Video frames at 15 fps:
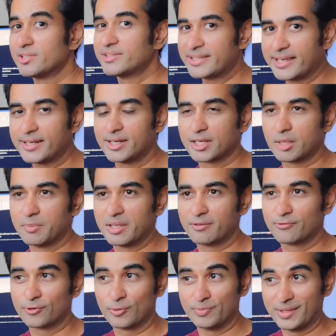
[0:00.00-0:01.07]
data coming
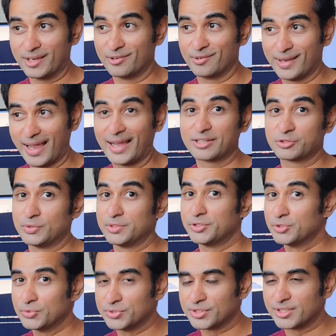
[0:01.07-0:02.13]
from their actual
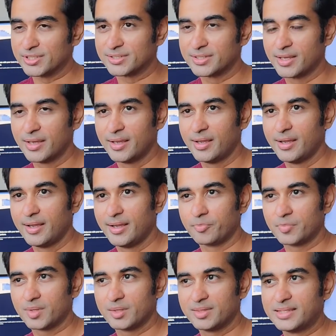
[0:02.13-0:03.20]
users.
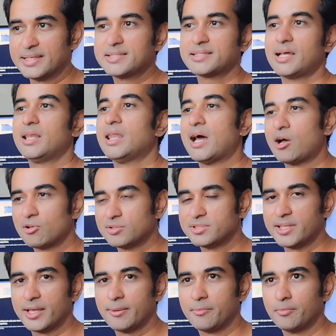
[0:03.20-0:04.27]
This allows
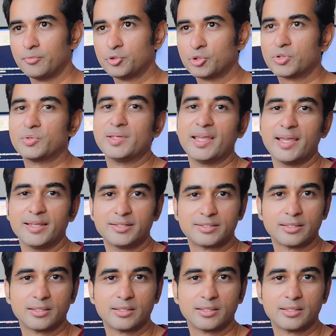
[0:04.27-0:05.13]
them to create